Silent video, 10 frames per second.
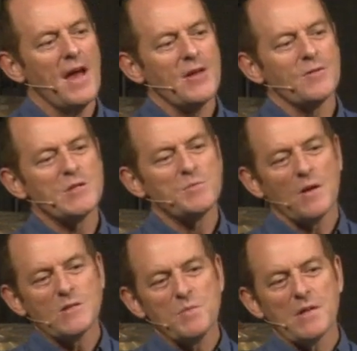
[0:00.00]
your
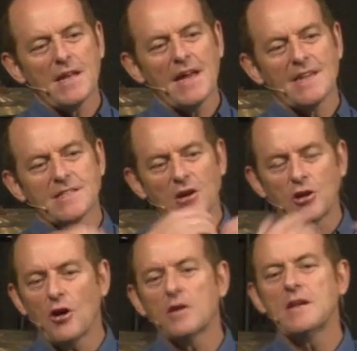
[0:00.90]
responsibility as a
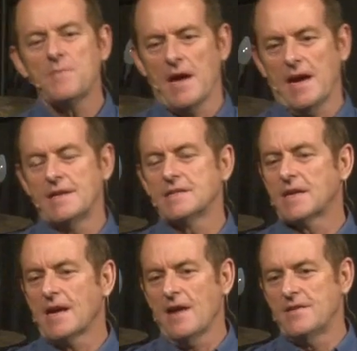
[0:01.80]
godly man is to
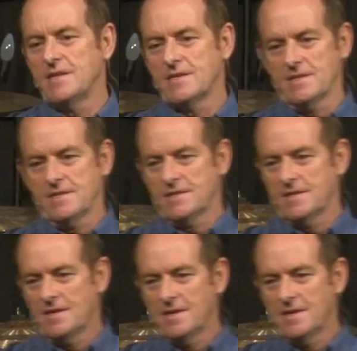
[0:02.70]
go the distance.